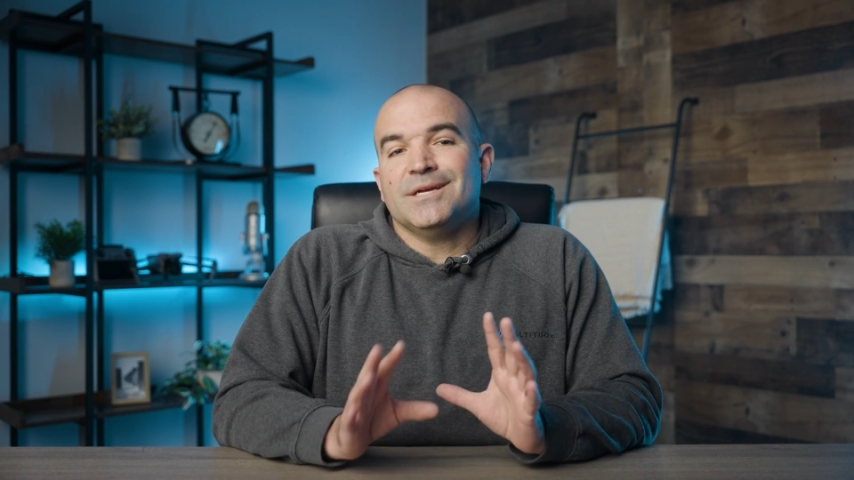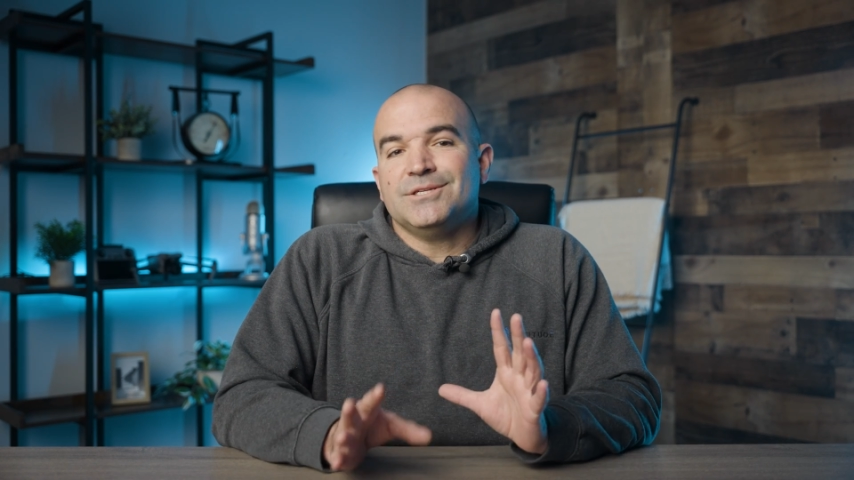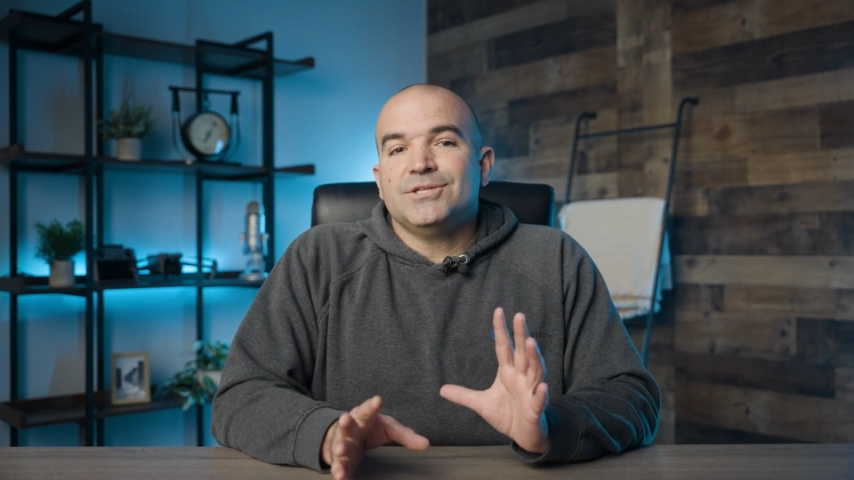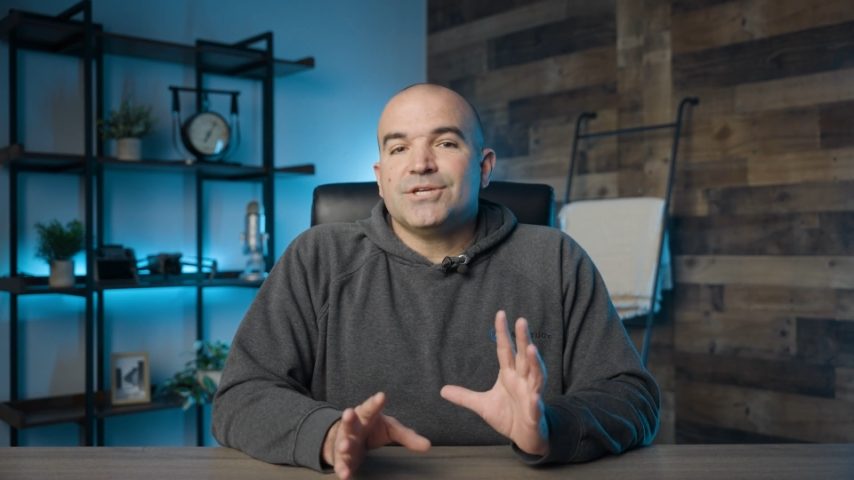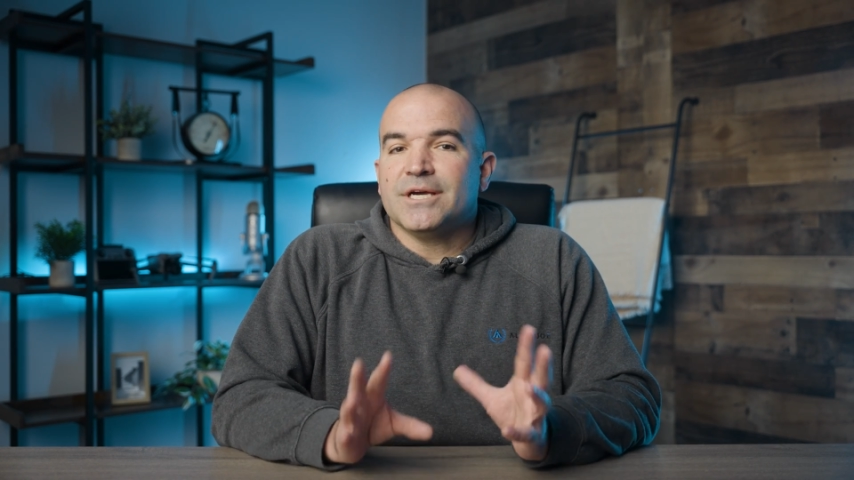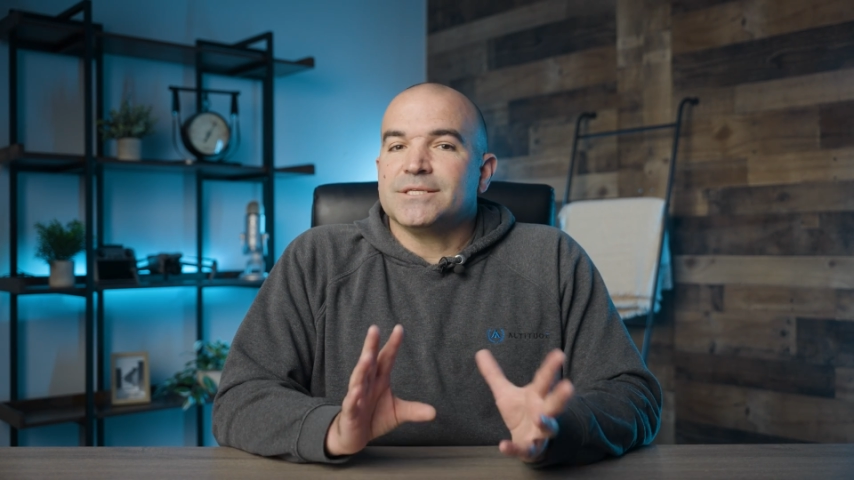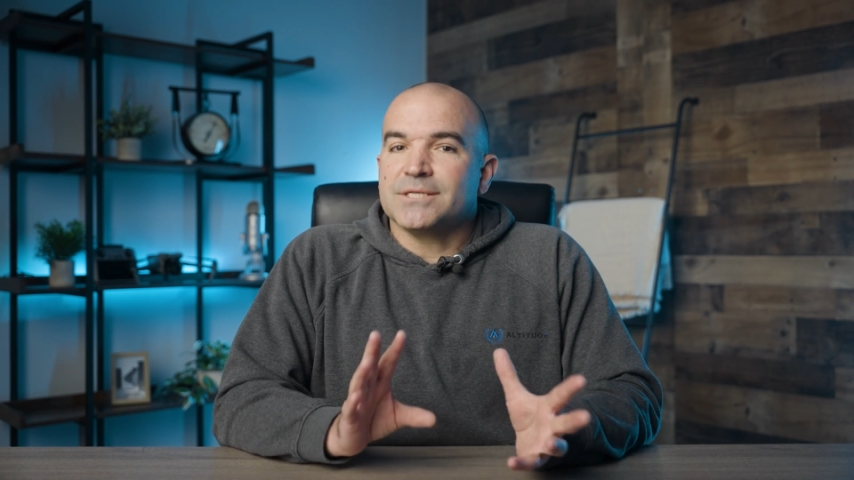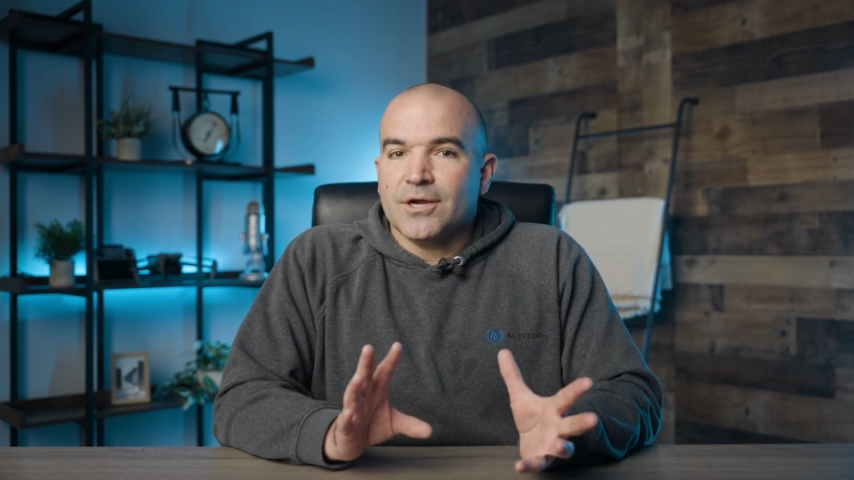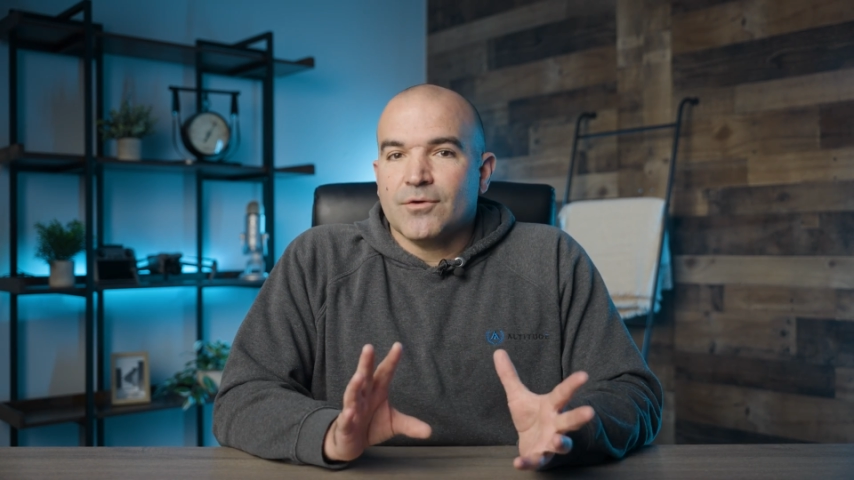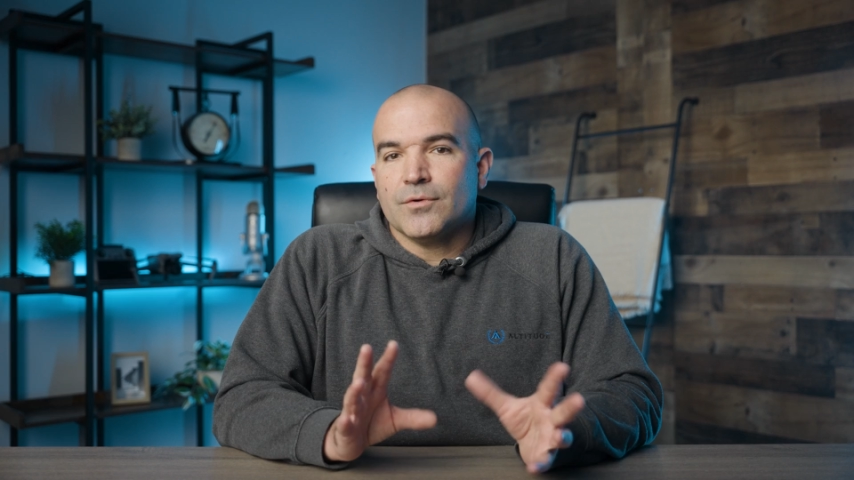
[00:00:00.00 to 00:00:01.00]
and
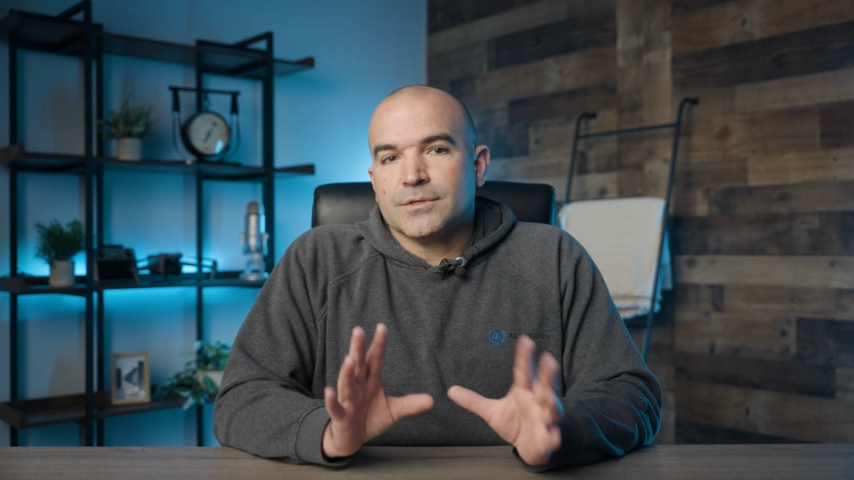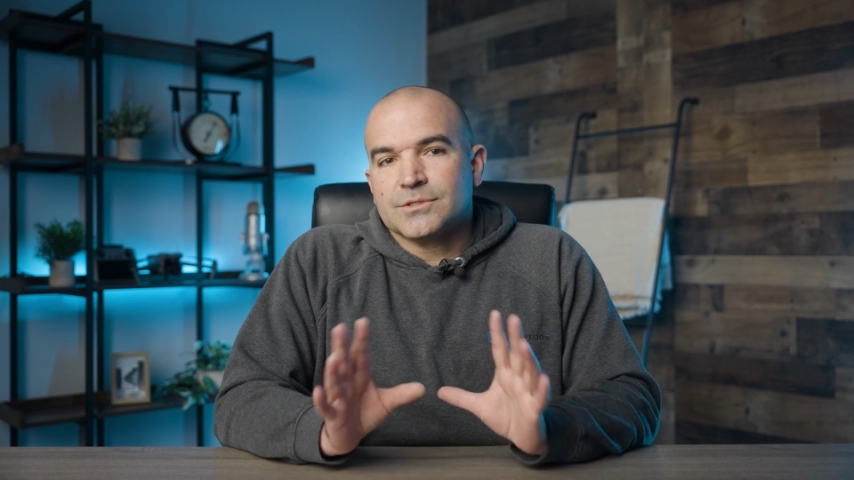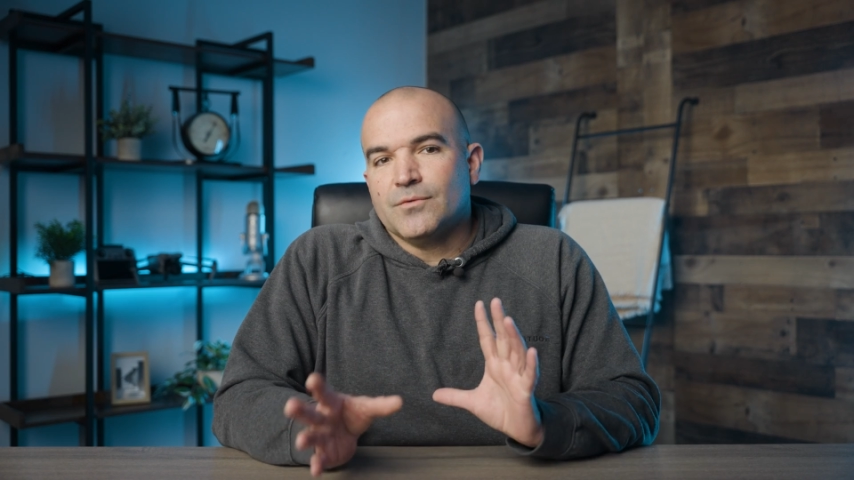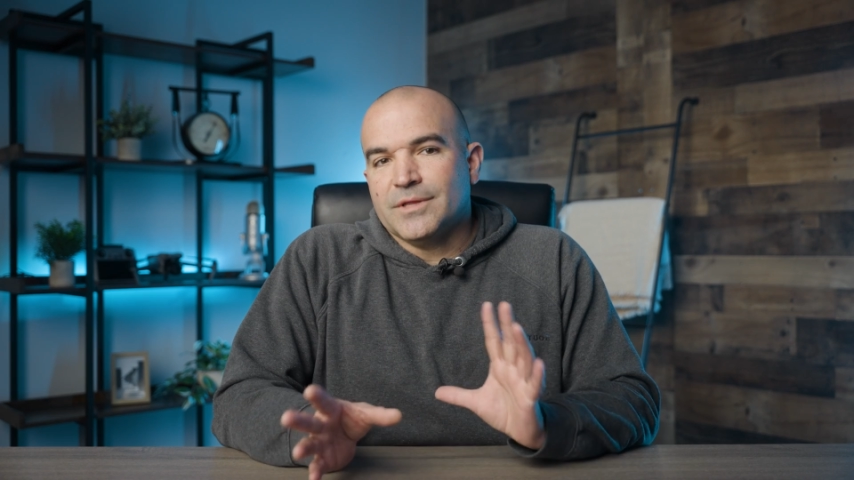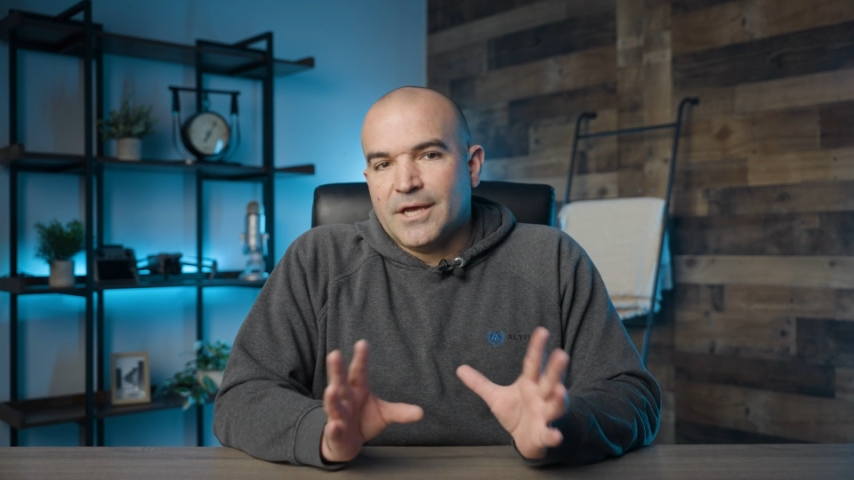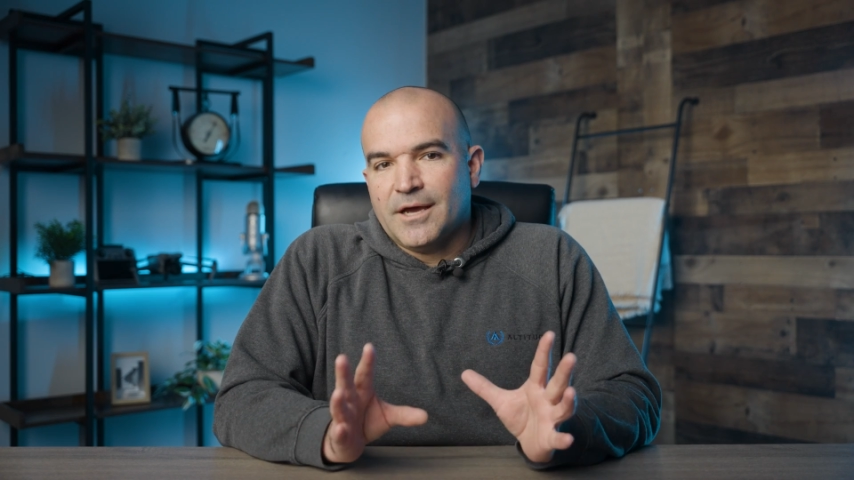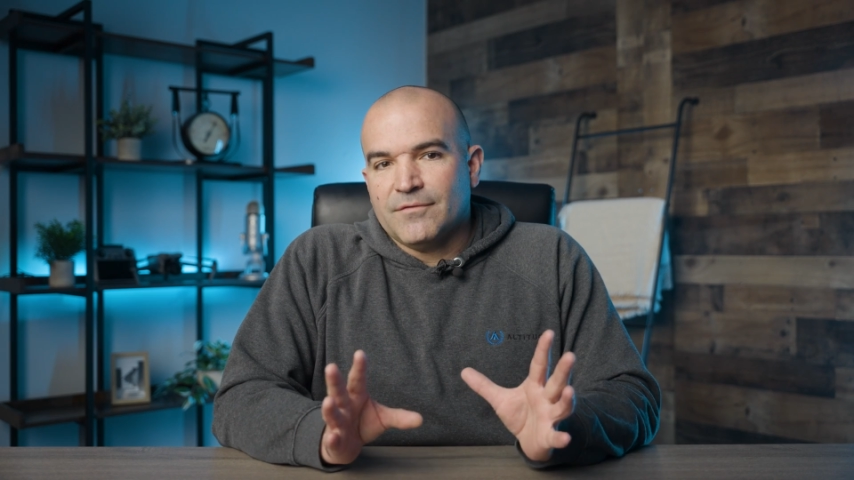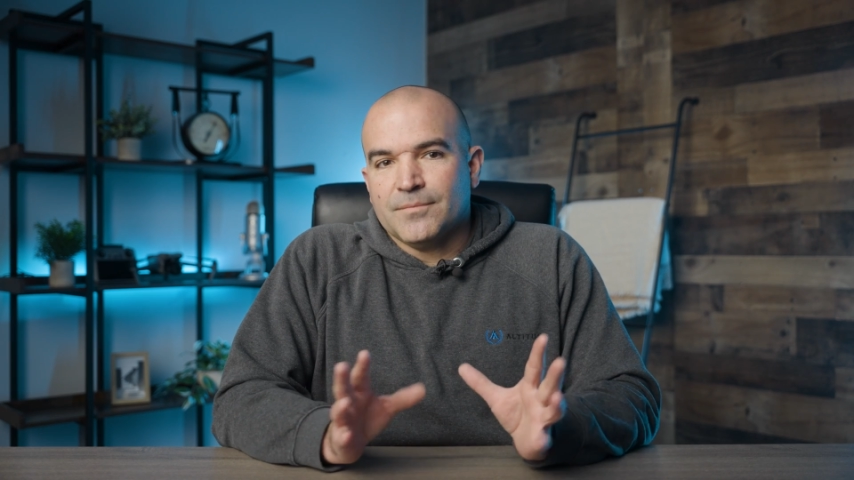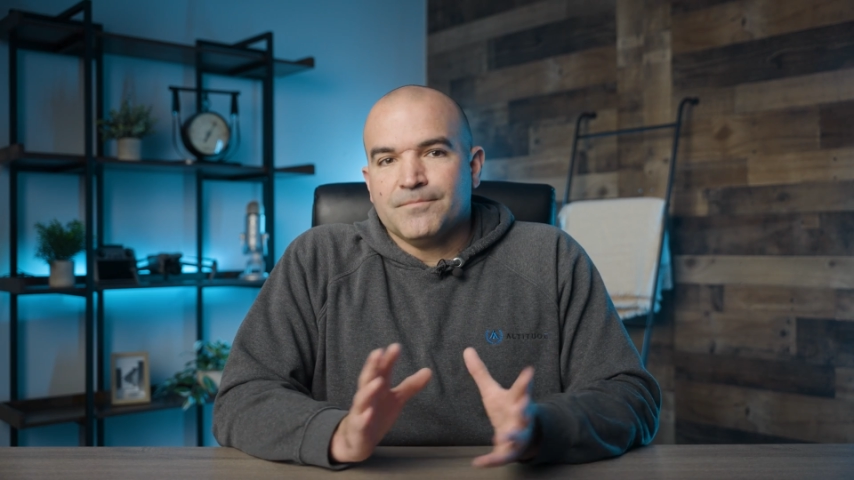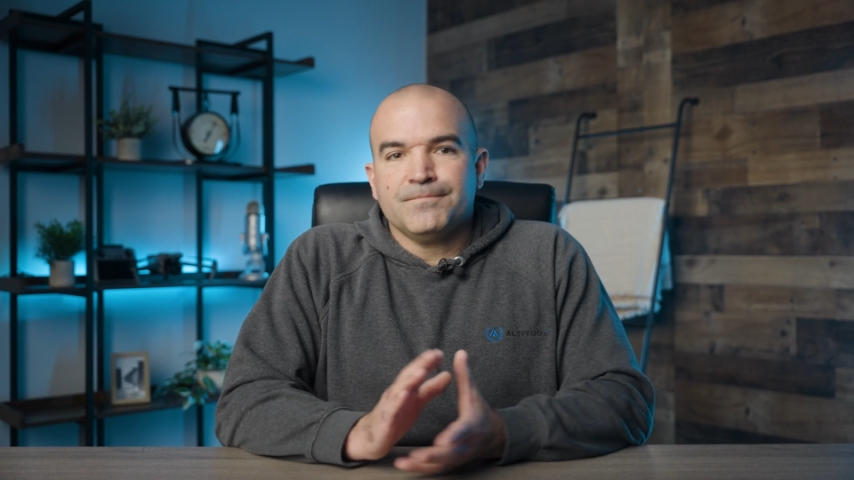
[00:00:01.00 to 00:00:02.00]
DJI's Airworks when they
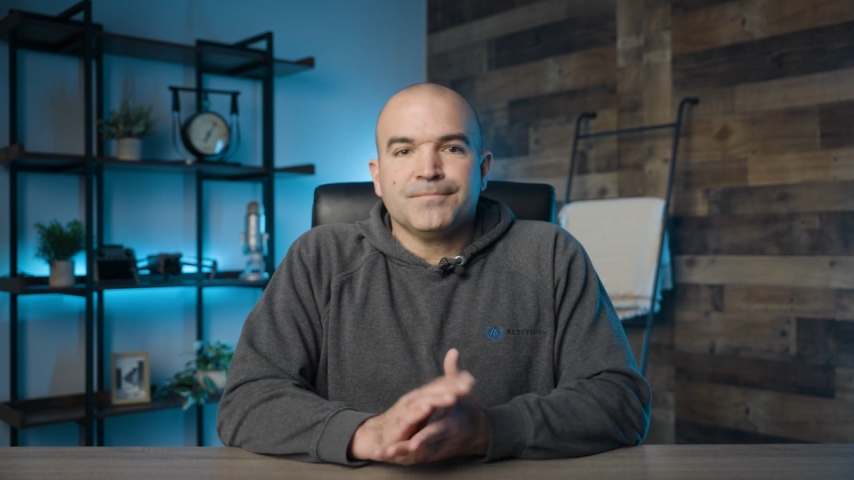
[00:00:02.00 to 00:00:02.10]
have them.